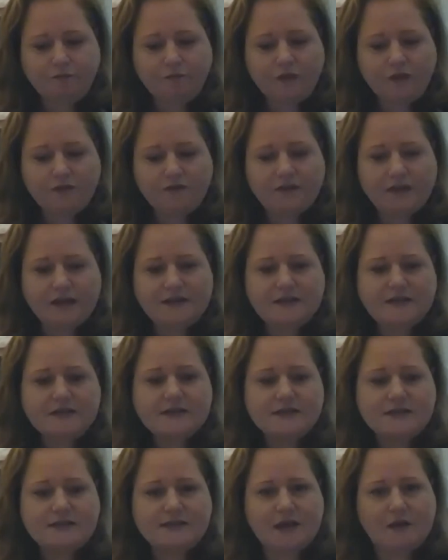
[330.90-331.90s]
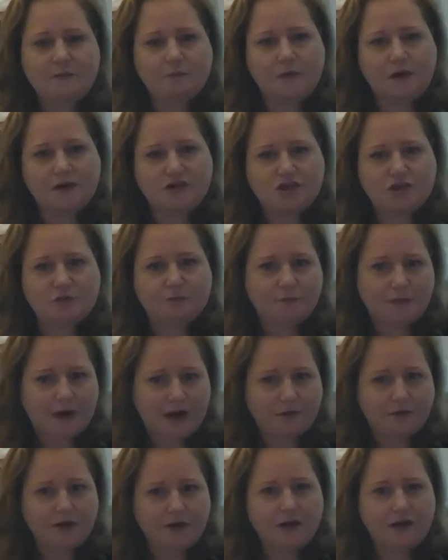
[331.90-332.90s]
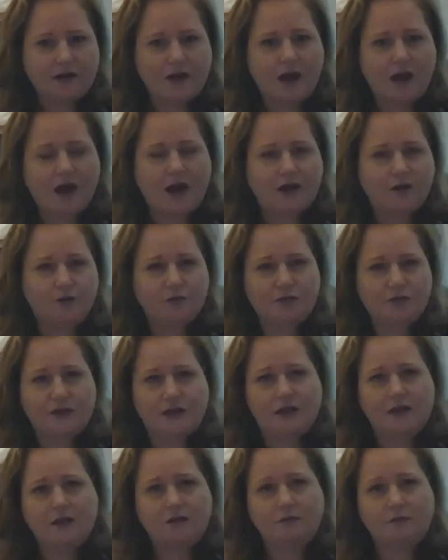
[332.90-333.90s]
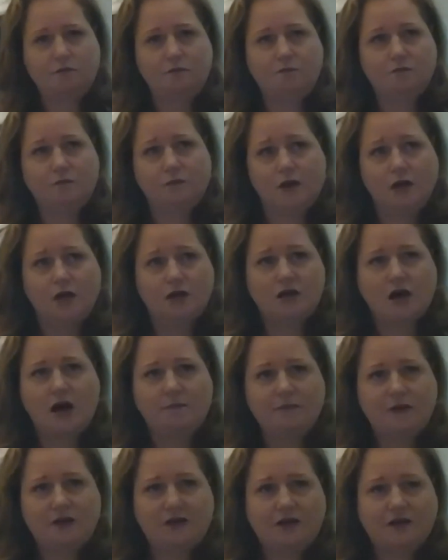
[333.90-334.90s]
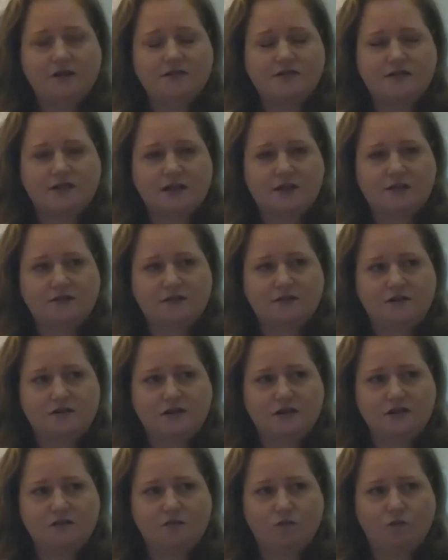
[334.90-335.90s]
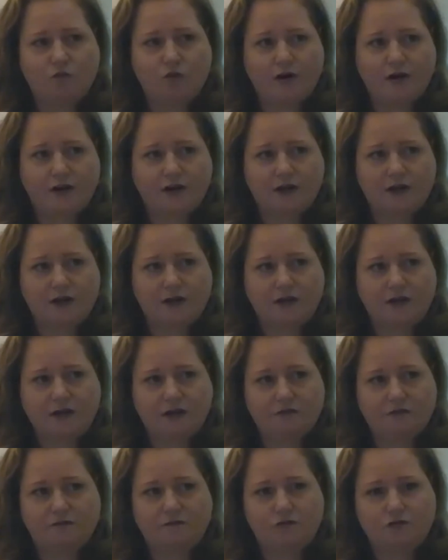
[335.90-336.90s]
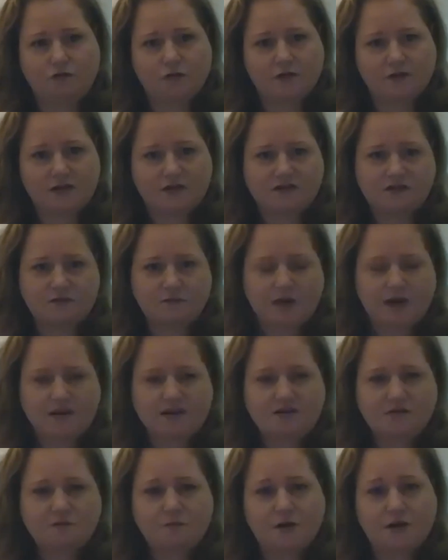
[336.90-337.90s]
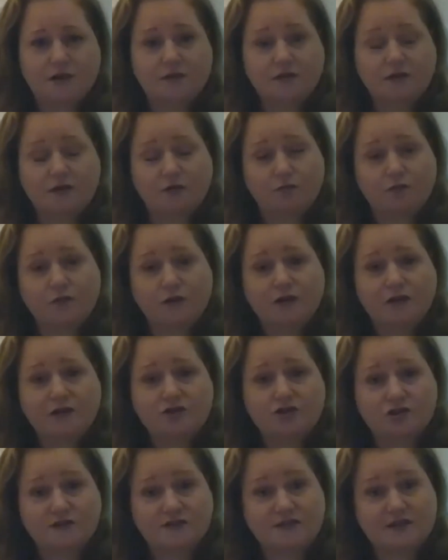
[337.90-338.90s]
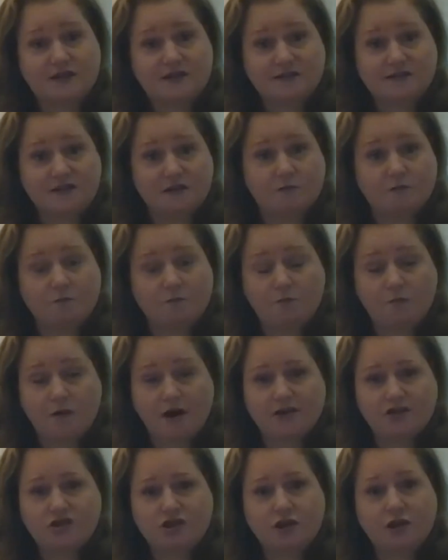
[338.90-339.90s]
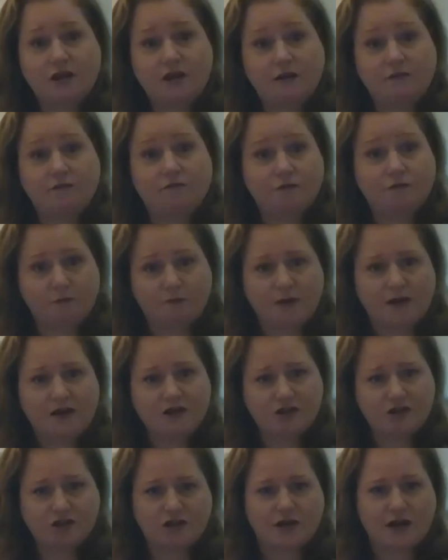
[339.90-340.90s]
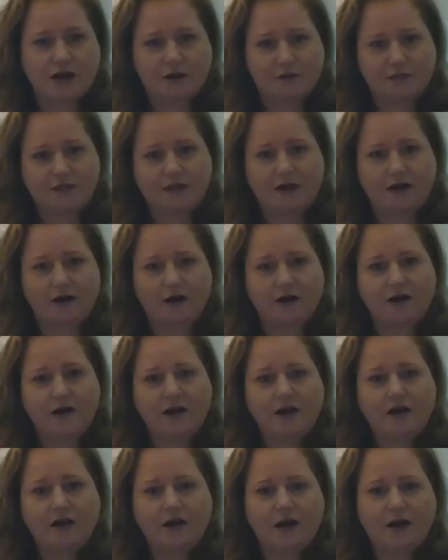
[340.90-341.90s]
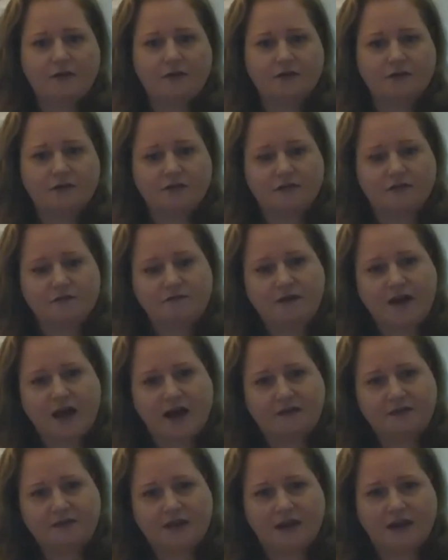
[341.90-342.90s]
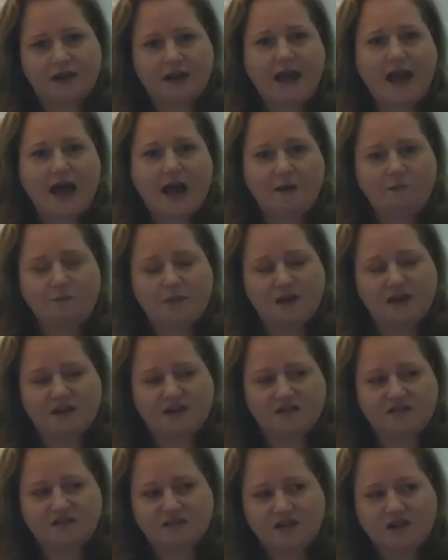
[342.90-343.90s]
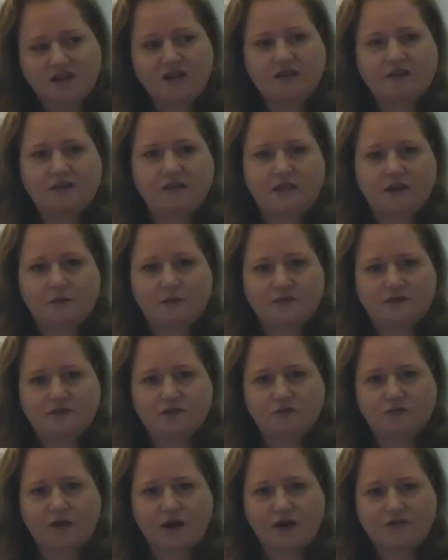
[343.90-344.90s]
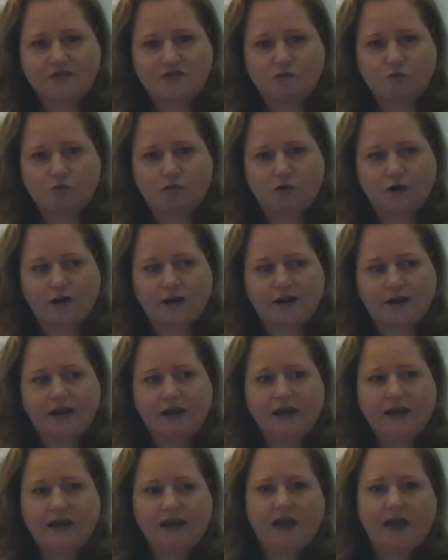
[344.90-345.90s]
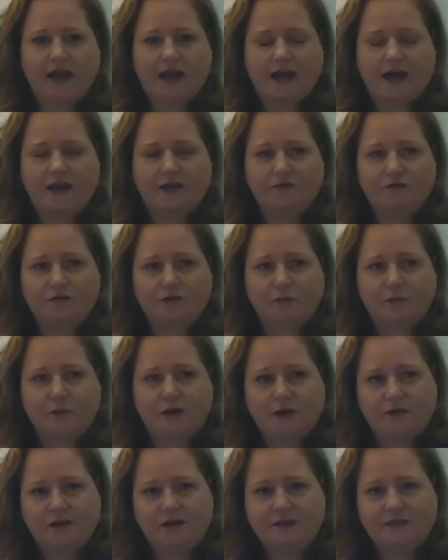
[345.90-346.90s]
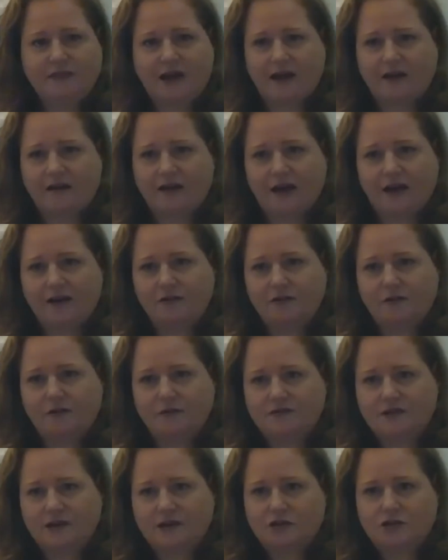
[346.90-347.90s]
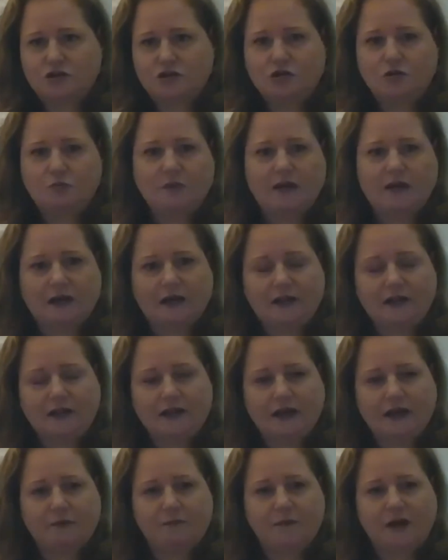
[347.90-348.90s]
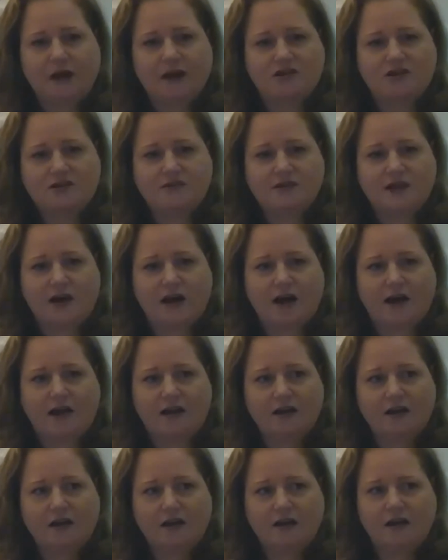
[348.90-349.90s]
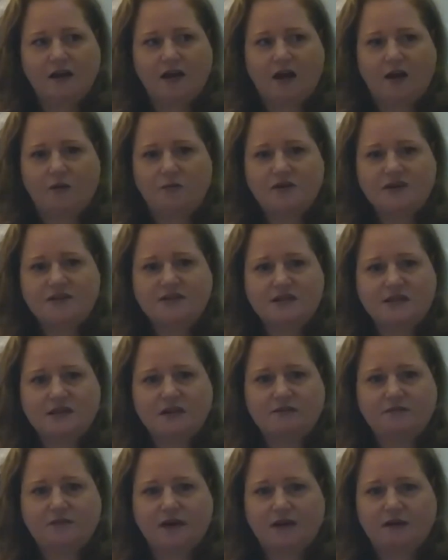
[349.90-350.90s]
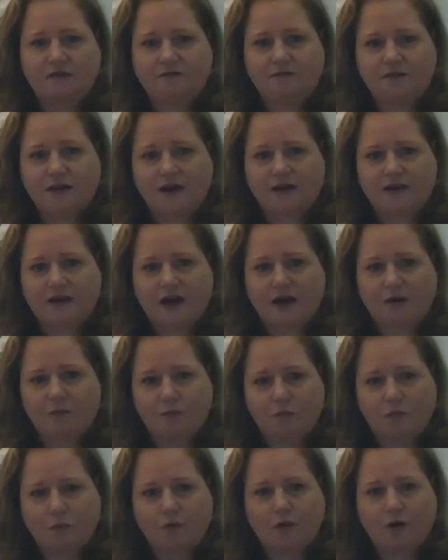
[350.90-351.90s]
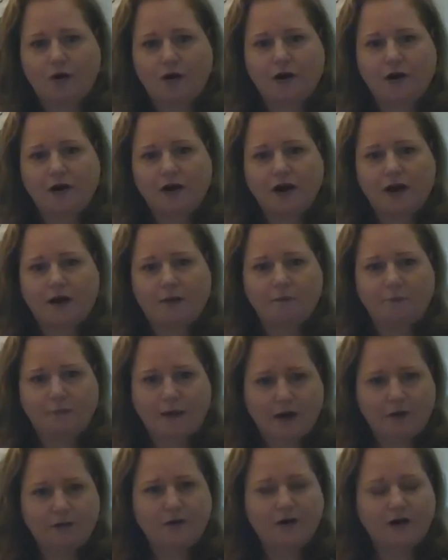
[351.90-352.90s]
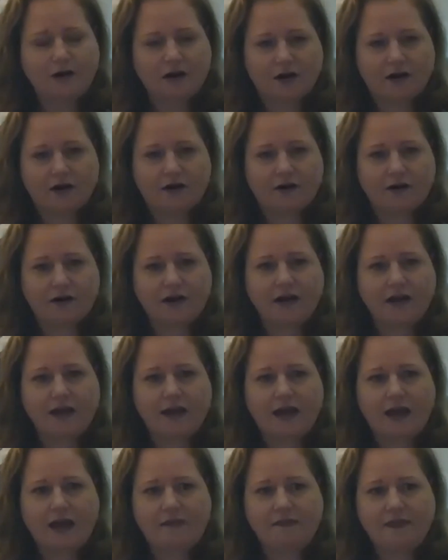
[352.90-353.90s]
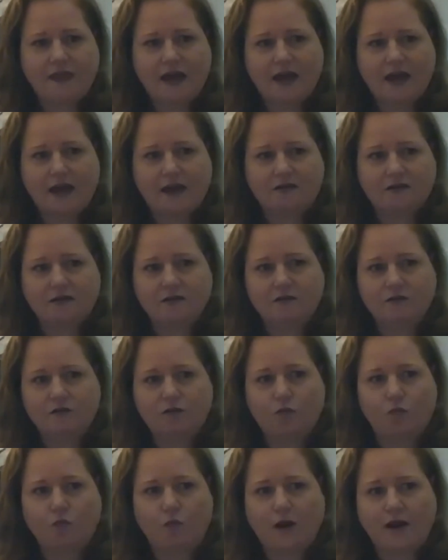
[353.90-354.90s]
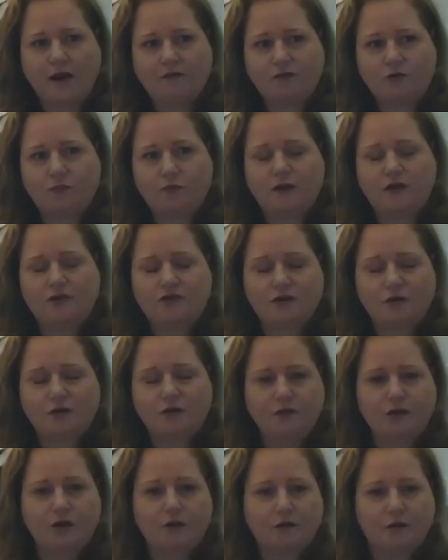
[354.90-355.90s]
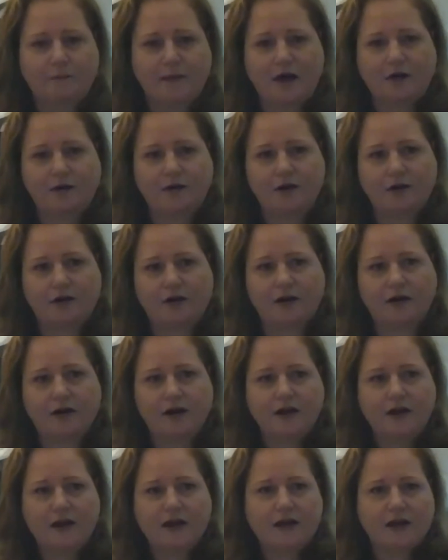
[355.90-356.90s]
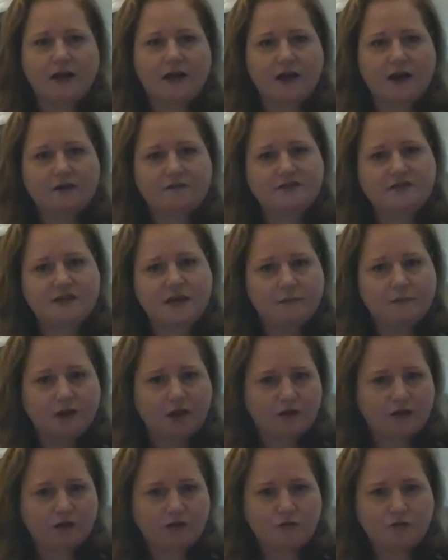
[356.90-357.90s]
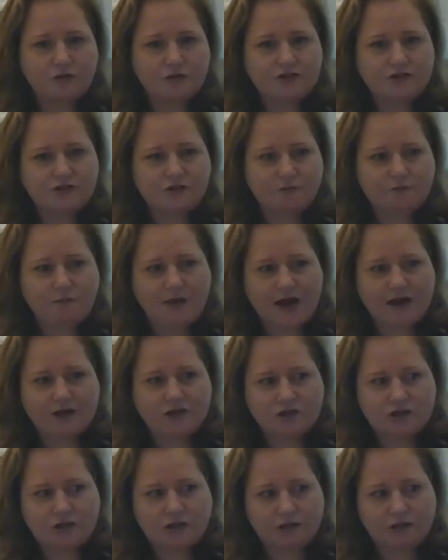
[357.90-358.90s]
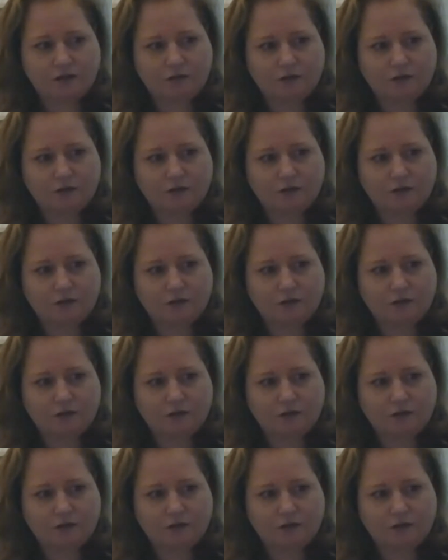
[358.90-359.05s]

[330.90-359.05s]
they didn't say much about it. I don't think, not because they didn't want to give Dorothy space, but there really just isn't much information out there other than the fact that it happened, that there was an arrest warrant. And from hearing that, I don't know, it was like a 2-minute clip, I just thought, I want to see if I can find out more about her. And then whatever we don't know about her, it kind of set me on a course to imagining